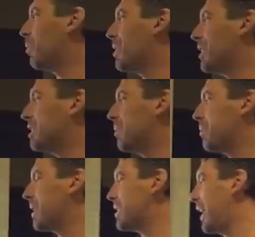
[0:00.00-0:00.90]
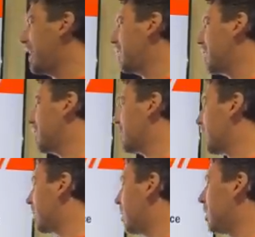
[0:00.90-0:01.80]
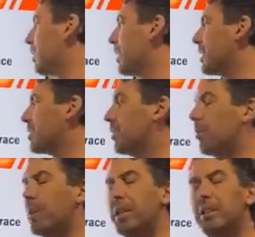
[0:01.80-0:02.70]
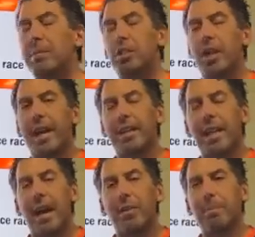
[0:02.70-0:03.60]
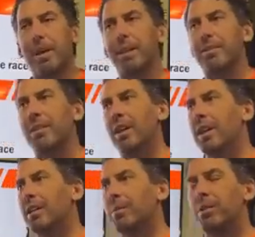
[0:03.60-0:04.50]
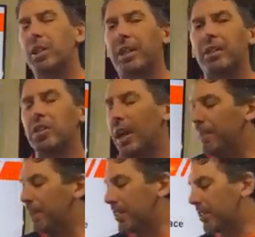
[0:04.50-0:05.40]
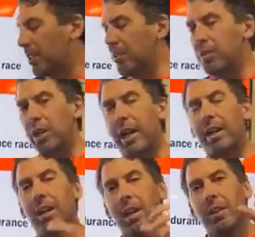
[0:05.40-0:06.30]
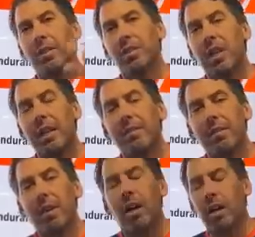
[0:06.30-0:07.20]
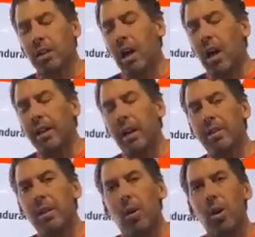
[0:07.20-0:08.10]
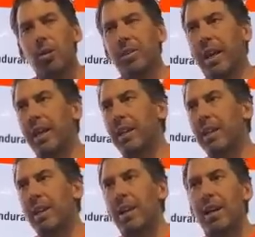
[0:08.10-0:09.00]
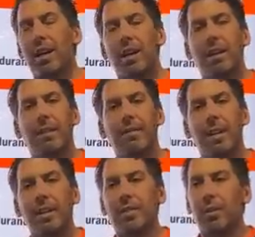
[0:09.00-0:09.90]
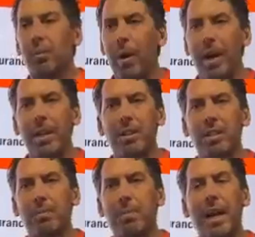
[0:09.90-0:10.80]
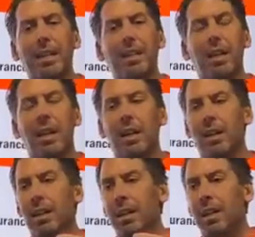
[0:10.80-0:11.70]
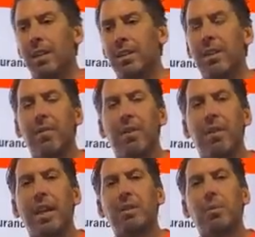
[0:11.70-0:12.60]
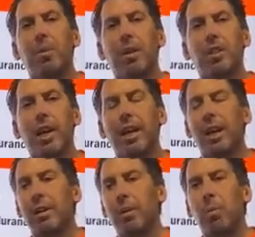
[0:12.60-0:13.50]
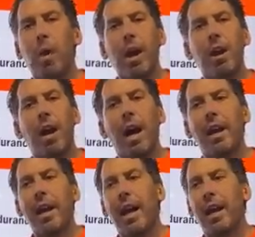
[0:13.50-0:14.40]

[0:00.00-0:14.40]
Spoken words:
what needs to be maintained during a longer race? You know, what needs to be checked at the pits? Do we check the jam nuts? Do you check the sight line on the oil tank? Is there a way to inspect different things we want to check on? You know, where I